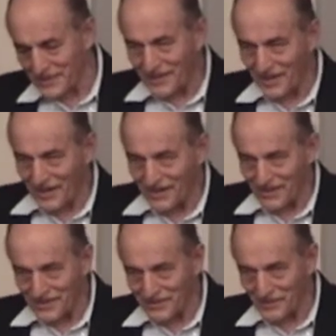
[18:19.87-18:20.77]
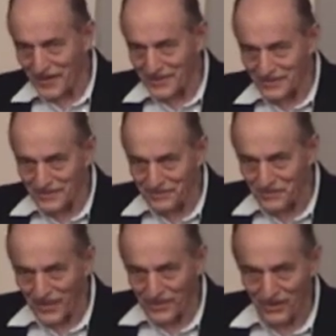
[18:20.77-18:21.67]
in the car or in a wagon
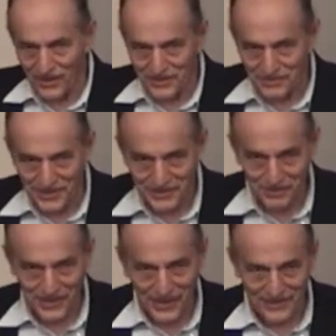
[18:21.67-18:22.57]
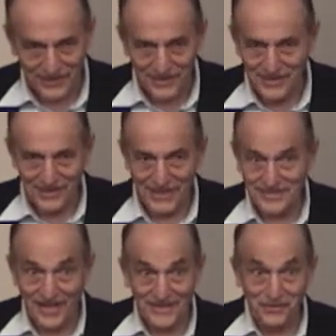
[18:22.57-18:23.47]
and, and haul them into plant.
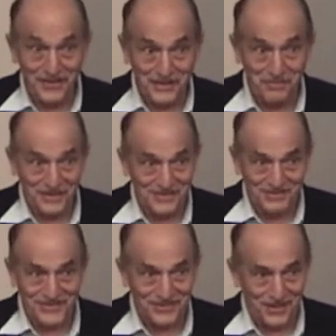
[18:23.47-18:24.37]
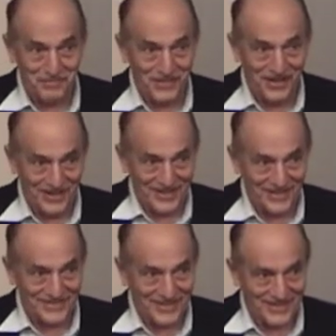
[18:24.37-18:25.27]
That's not the way to restore prairie,
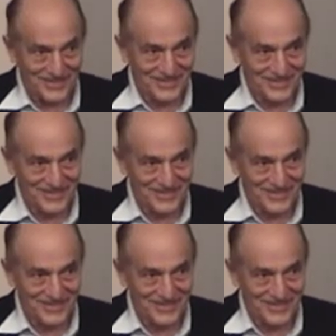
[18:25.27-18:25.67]
I'll tell you.